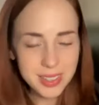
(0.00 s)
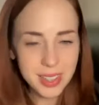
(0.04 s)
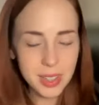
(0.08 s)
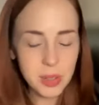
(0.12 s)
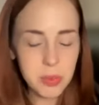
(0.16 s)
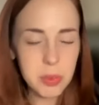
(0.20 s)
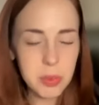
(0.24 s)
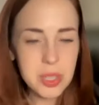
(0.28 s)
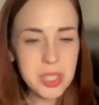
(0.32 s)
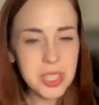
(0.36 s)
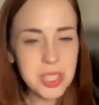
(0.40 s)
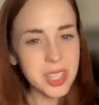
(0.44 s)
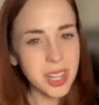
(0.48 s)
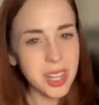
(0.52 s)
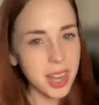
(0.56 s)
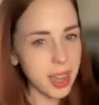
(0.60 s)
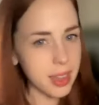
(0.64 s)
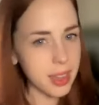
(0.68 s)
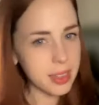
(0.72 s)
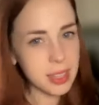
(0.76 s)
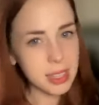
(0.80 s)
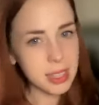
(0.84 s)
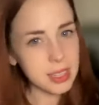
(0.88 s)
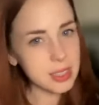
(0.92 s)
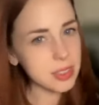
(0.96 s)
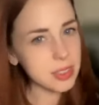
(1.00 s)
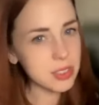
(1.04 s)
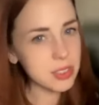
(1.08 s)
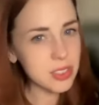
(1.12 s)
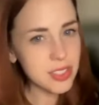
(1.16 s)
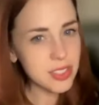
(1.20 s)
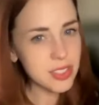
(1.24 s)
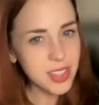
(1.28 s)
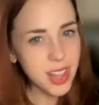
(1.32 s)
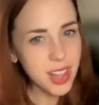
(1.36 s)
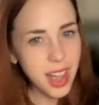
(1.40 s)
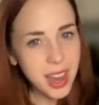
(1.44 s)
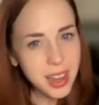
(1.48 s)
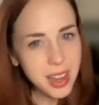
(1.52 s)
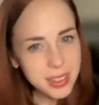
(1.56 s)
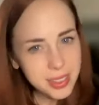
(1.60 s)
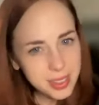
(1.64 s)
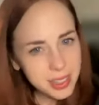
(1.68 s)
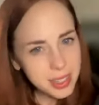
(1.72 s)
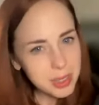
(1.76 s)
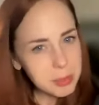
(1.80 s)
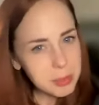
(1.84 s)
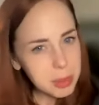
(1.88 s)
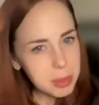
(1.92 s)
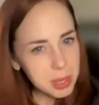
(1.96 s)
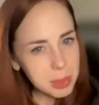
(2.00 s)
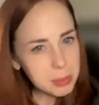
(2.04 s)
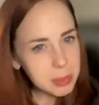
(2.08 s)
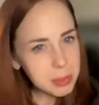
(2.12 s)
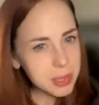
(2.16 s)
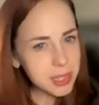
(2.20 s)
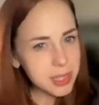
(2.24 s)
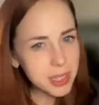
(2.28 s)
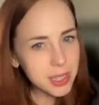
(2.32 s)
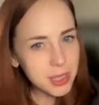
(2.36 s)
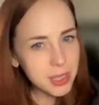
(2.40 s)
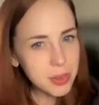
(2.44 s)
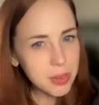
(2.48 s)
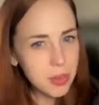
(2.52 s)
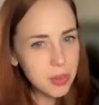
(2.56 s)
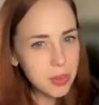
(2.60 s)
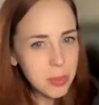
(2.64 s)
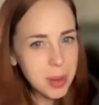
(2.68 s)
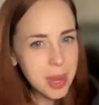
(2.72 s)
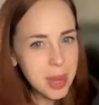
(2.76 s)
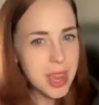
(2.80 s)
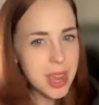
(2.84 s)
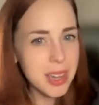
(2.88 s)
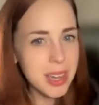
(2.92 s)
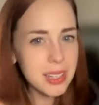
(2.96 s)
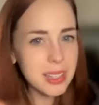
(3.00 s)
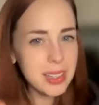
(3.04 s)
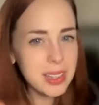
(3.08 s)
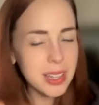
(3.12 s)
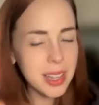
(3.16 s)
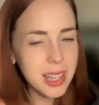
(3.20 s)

like wishing I had like a little sign that could be like blinking over my head,